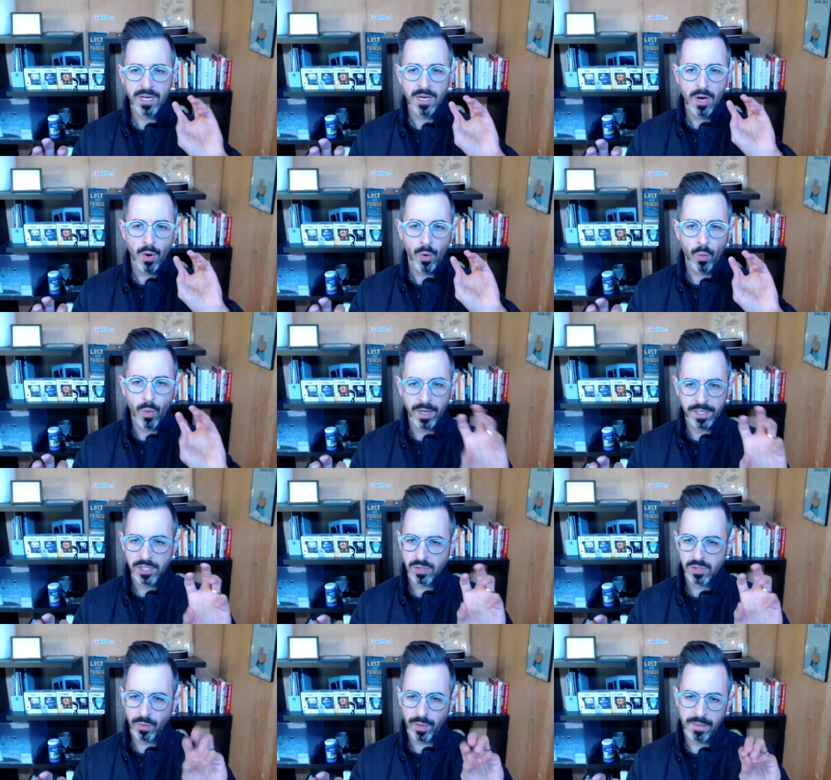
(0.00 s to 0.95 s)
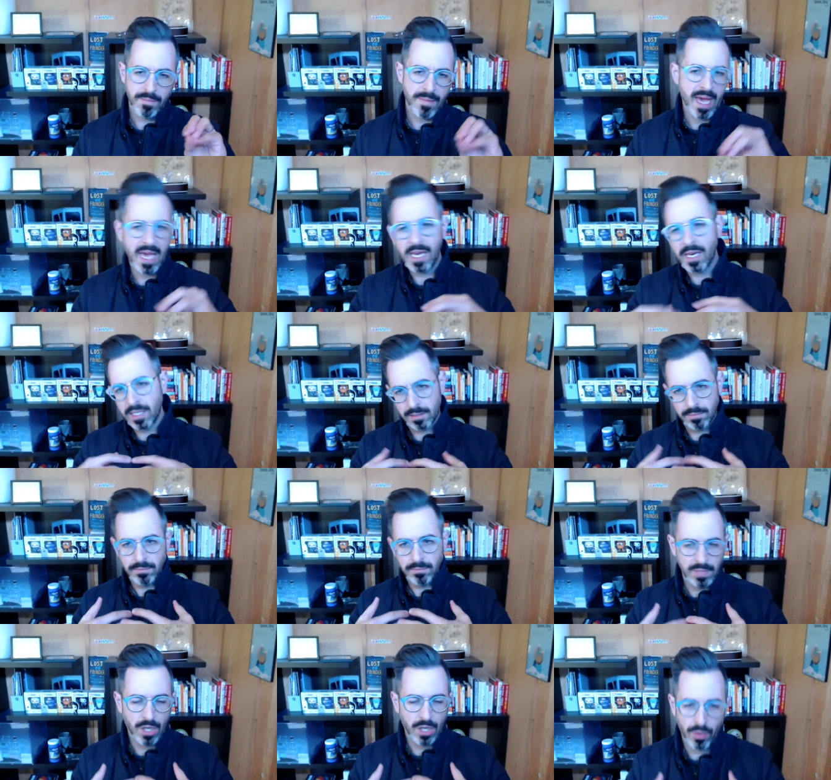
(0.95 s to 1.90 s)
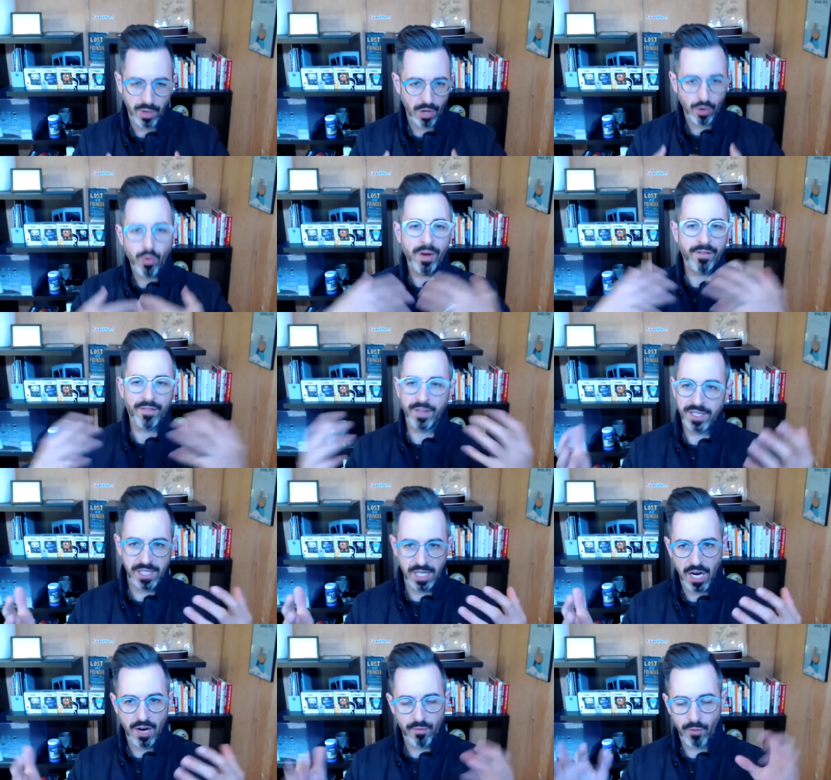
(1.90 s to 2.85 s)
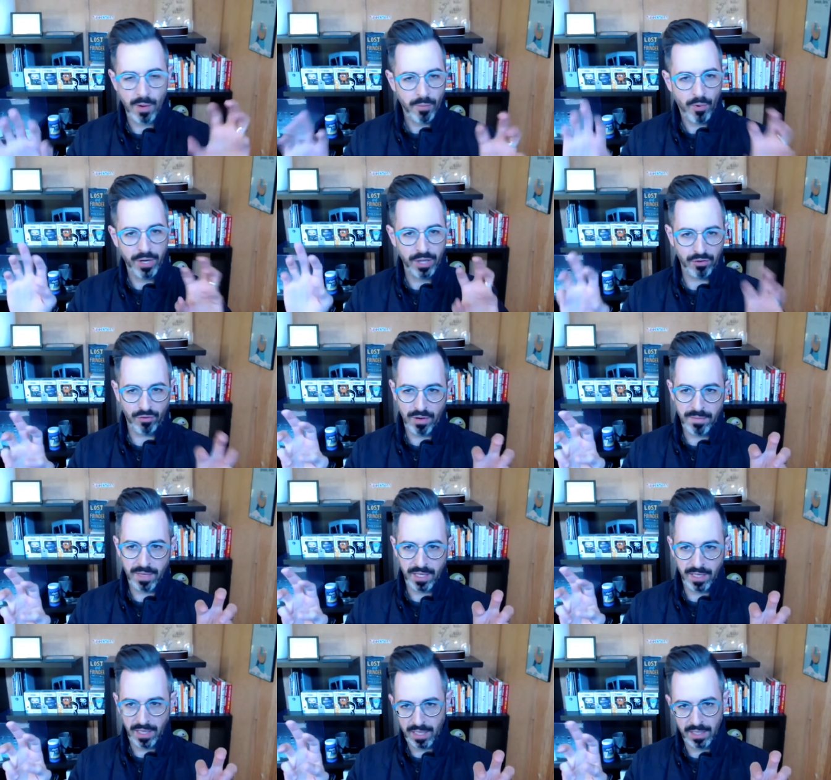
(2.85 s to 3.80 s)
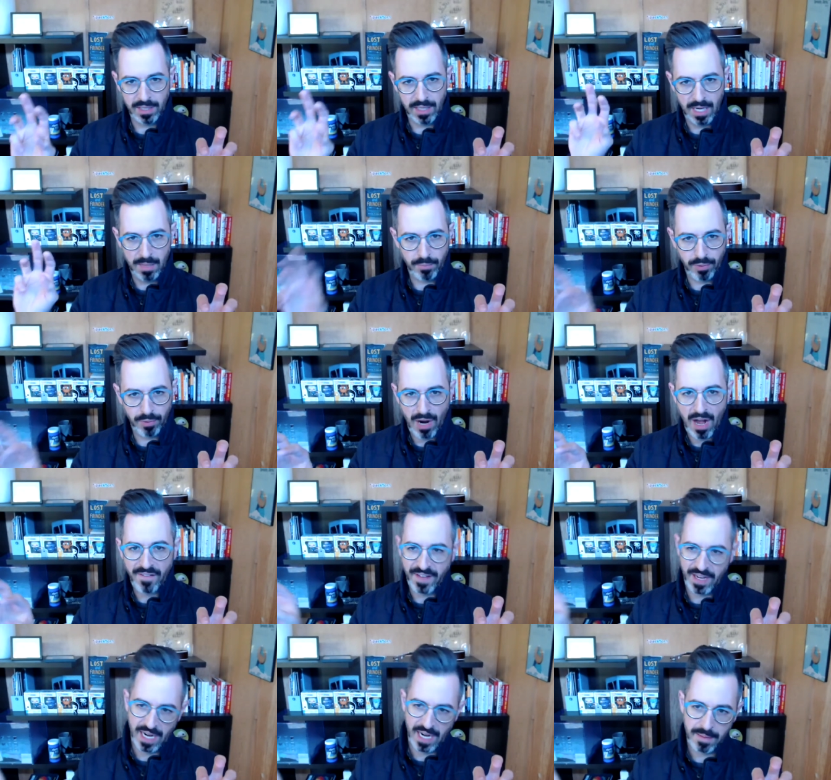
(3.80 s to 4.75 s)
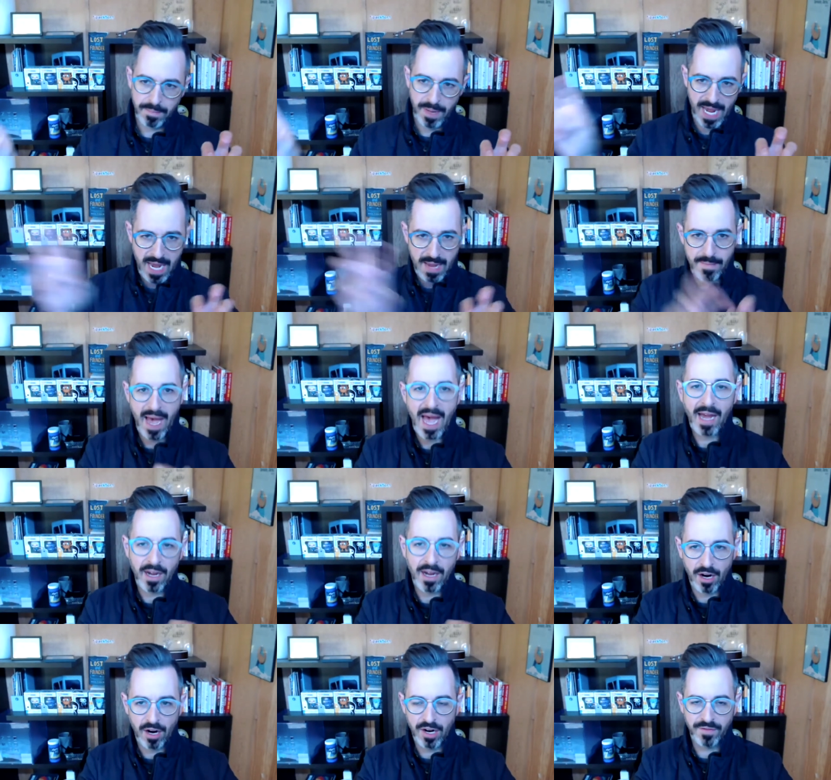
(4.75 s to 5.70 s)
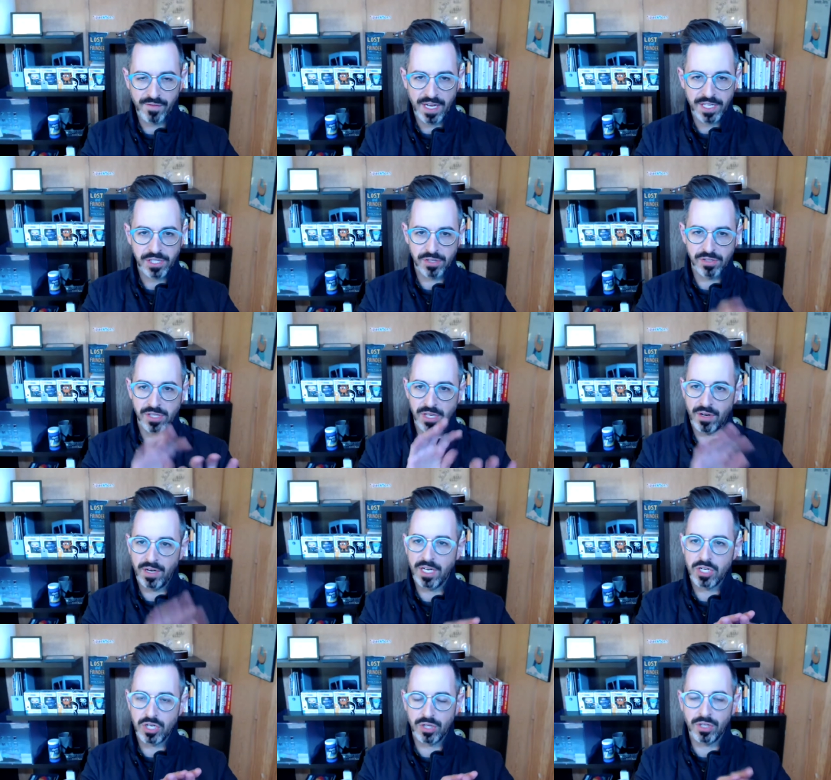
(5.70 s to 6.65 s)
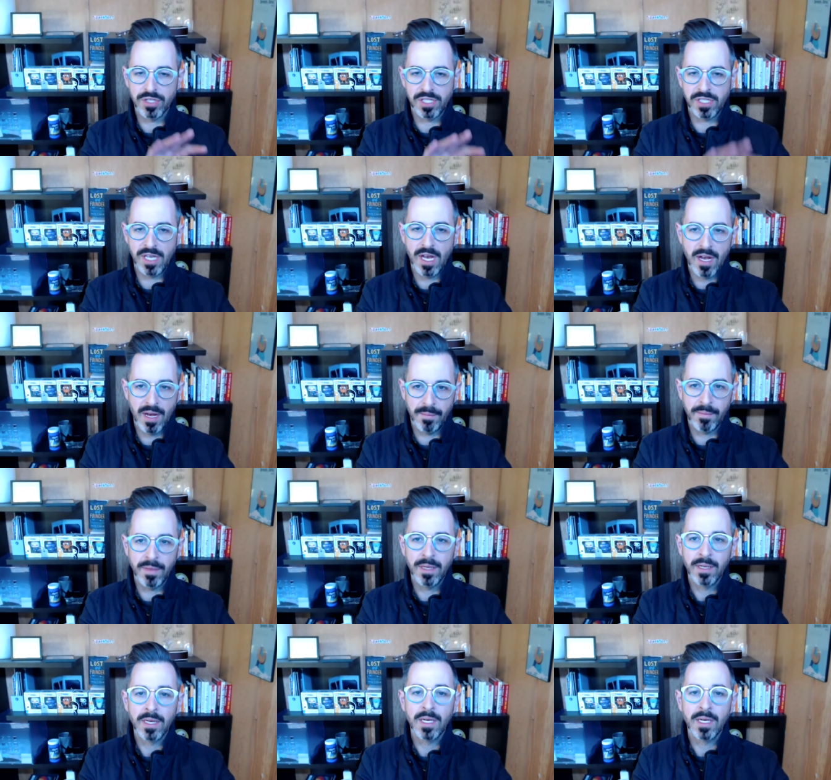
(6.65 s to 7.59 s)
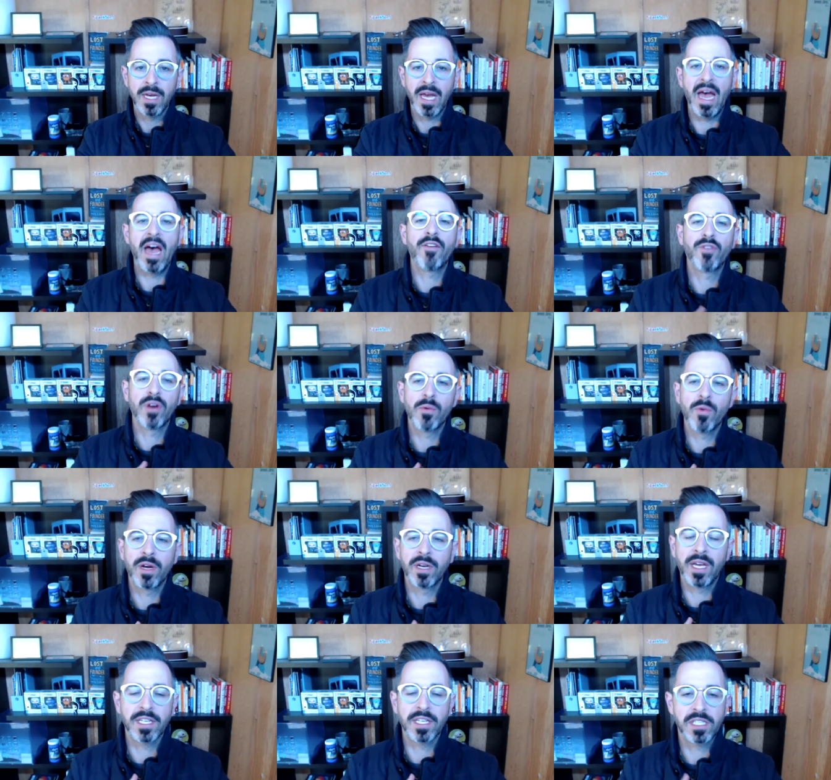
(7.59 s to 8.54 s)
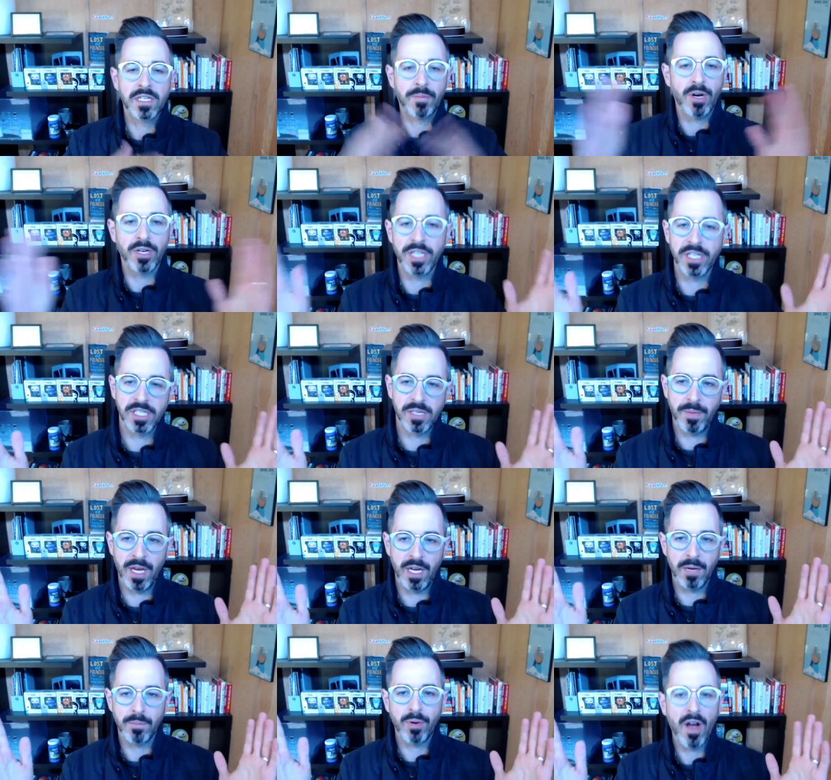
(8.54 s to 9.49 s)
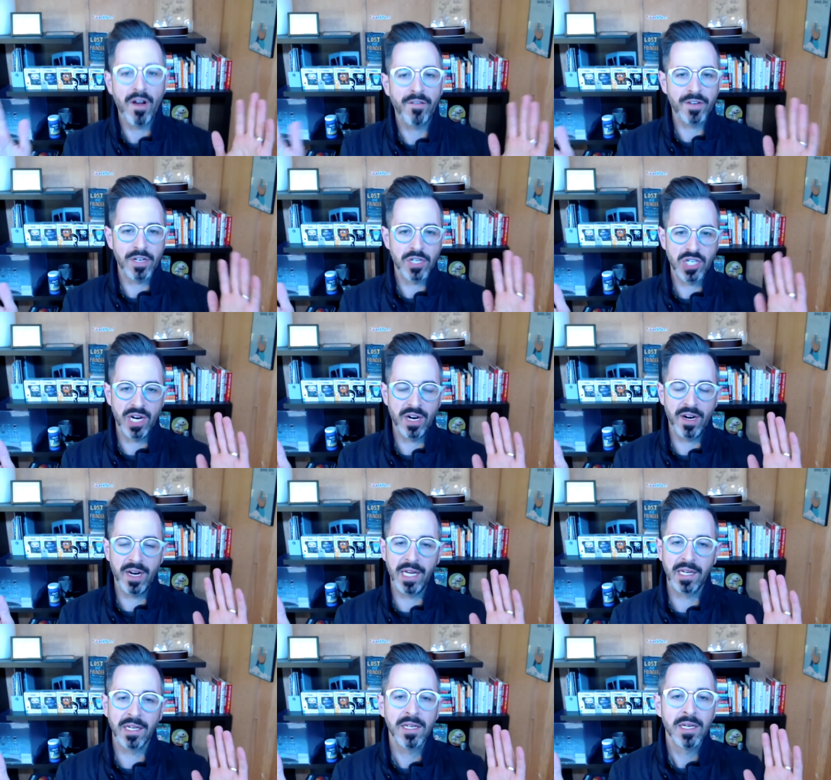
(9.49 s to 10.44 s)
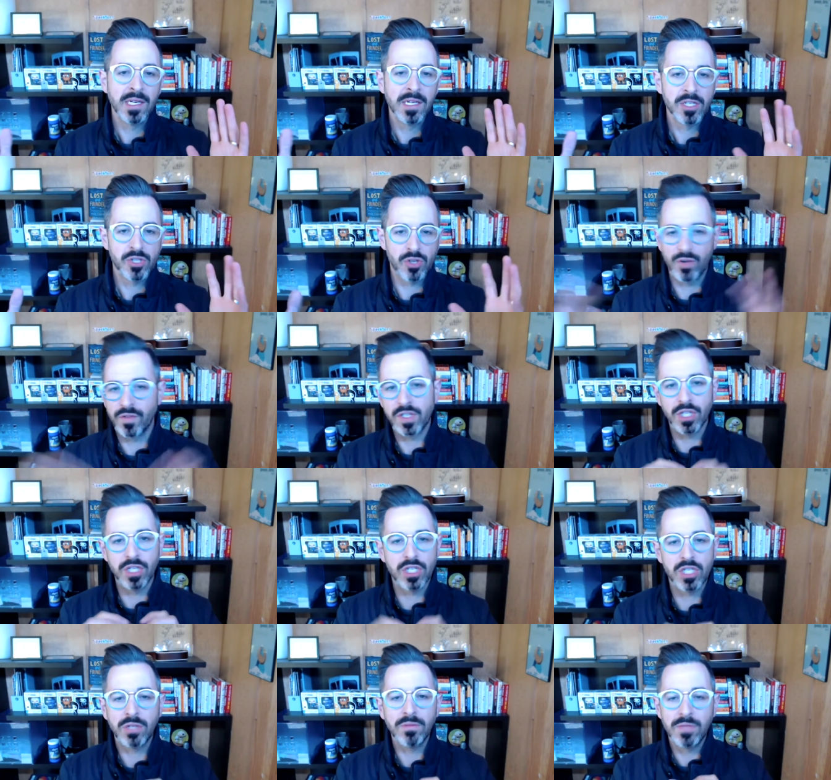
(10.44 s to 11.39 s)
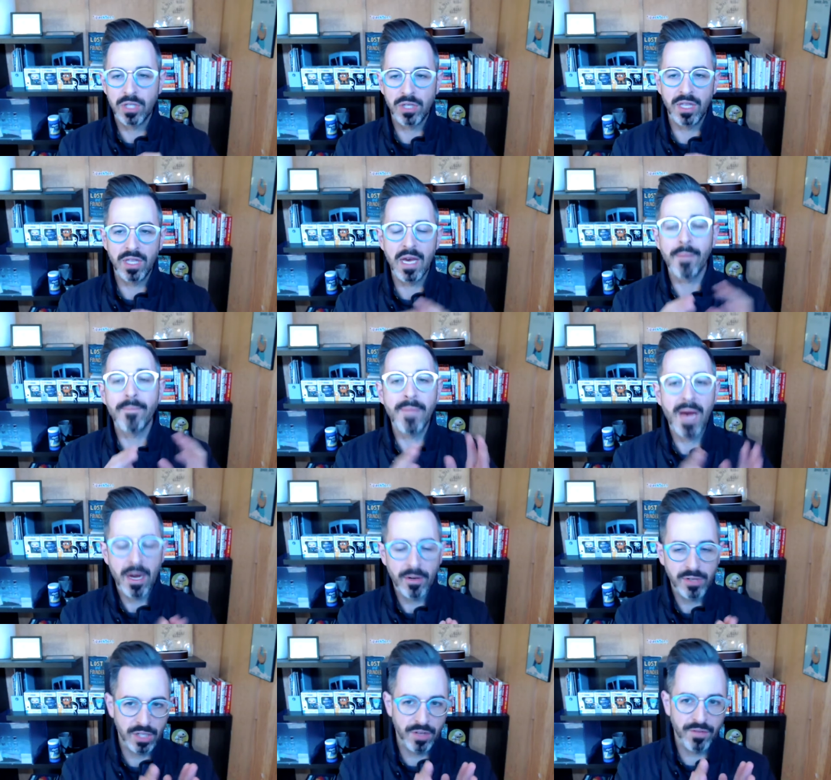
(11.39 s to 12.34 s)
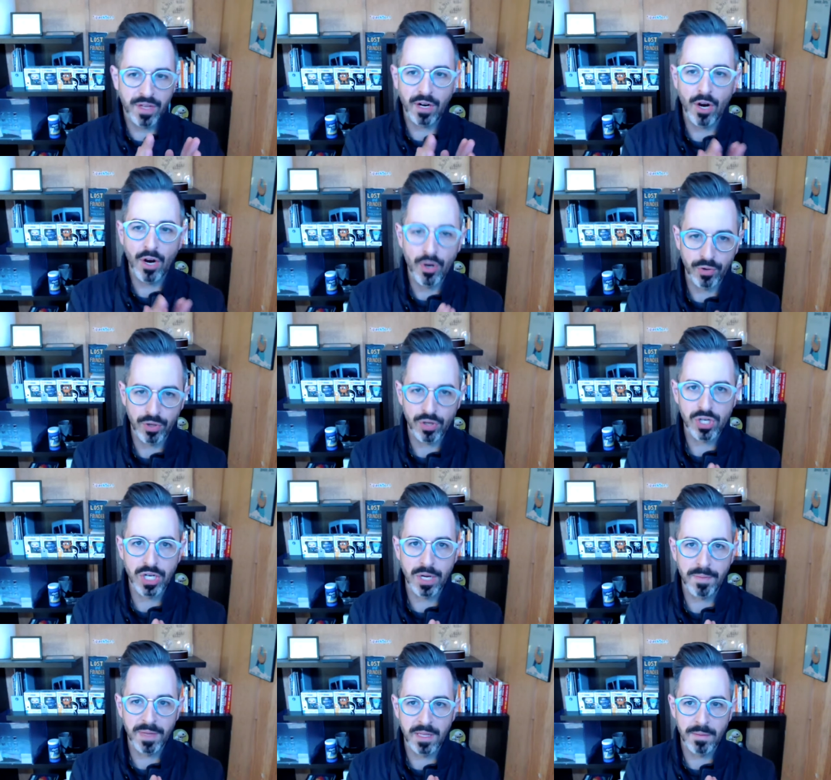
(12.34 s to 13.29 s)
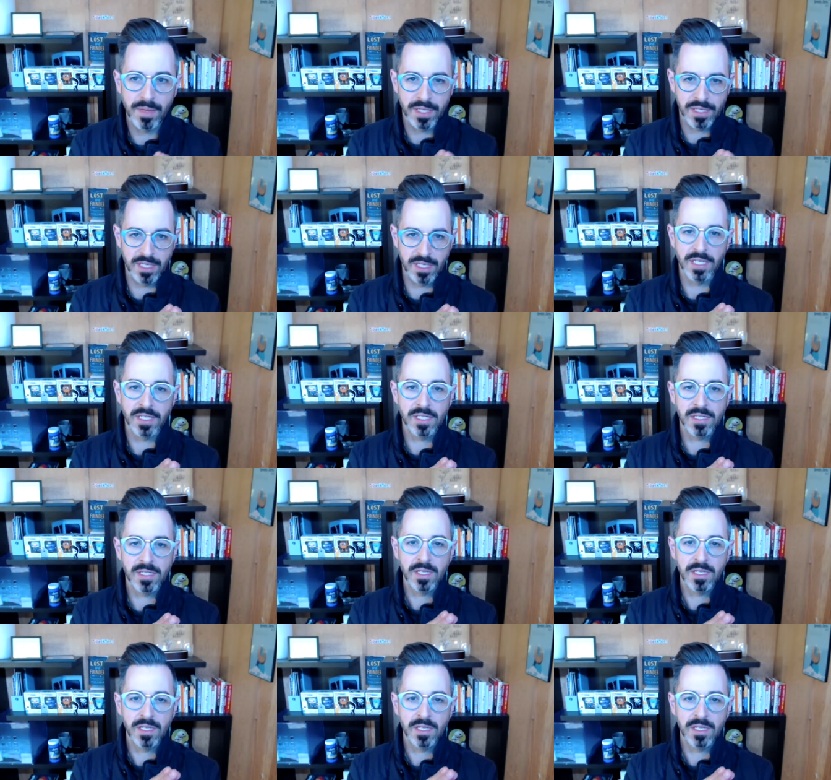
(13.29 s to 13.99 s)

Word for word: Once we make you know an equivalent of 1.3 million in profit and pay back our investors their initial sum everyone gets to participate in profit sharing sort of to the to the amount of their ownership in the business